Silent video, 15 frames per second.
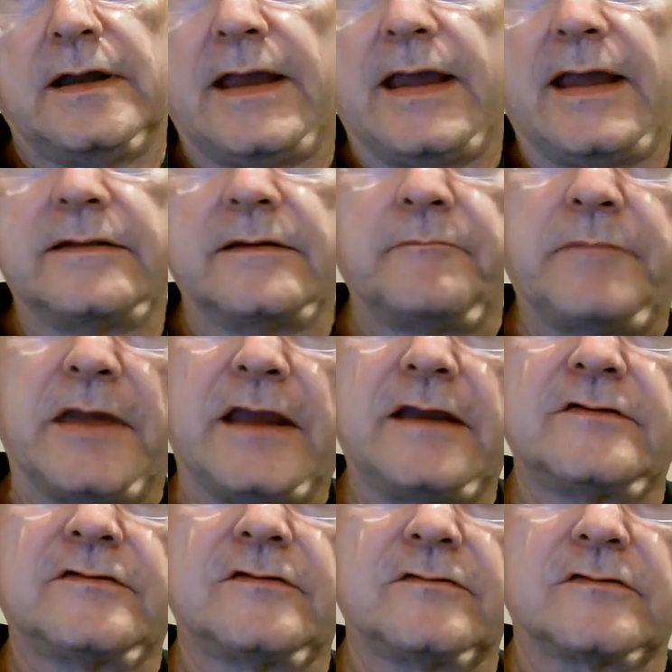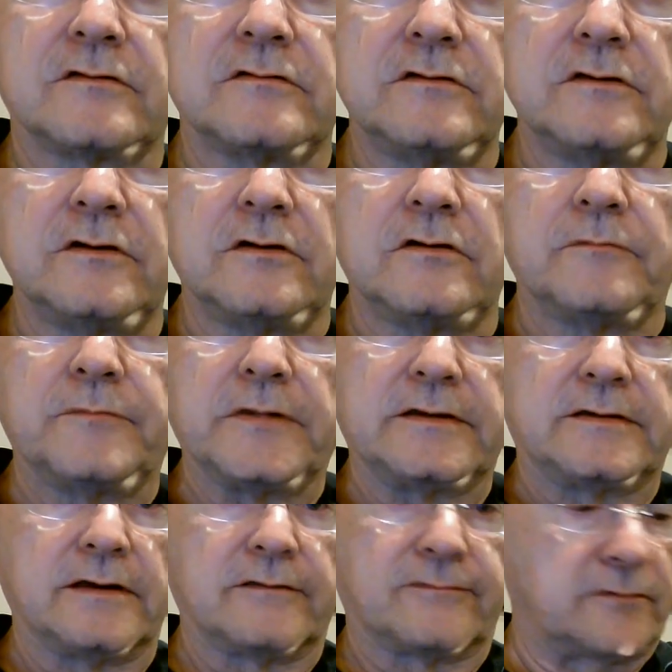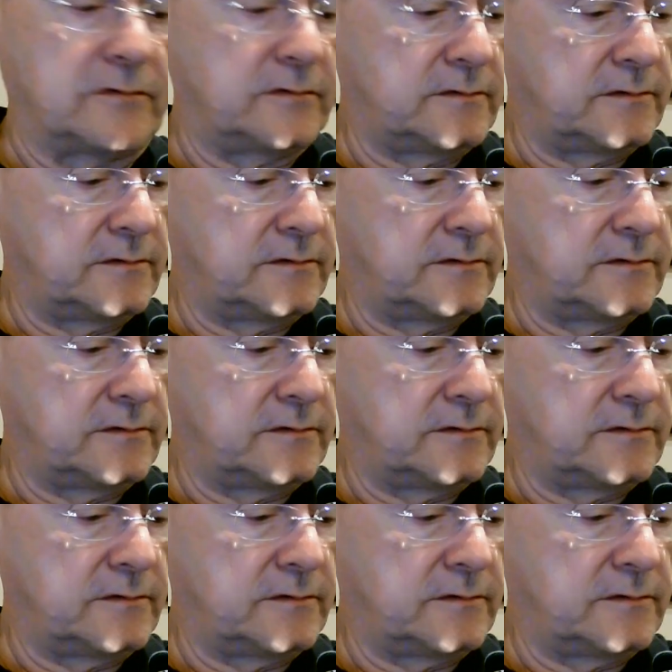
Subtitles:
And the bass is a little bit different.